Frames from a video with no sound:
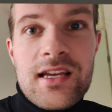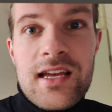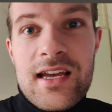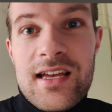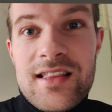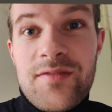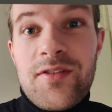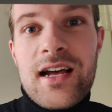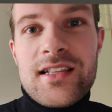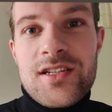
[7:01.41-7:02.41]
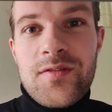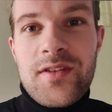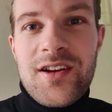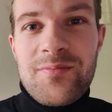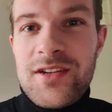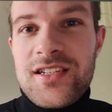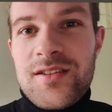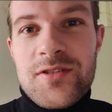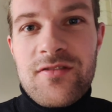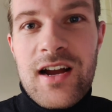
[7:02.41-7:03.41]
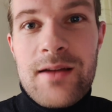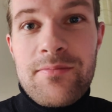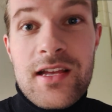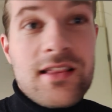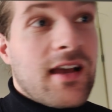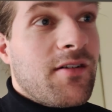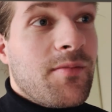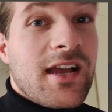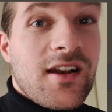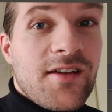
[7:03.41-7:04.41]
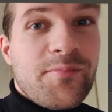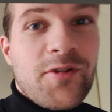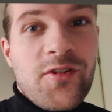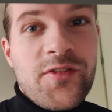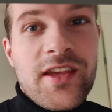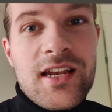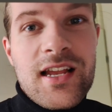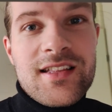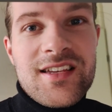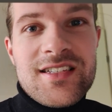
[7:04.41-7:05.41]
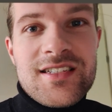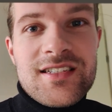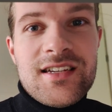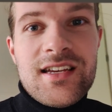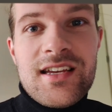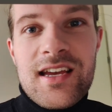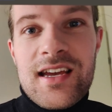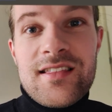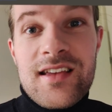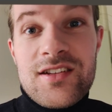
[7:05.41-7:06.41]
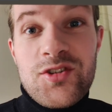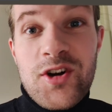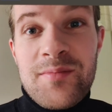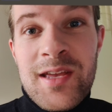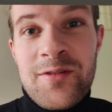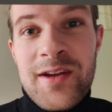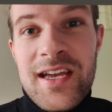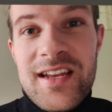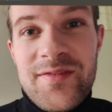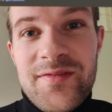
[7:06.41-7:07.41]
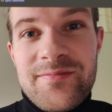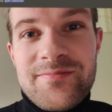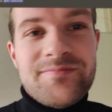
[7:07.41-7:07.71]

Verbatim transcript: And if you like this video, please subscribe, and I will make a lot more content like this. And enjoy and be creative.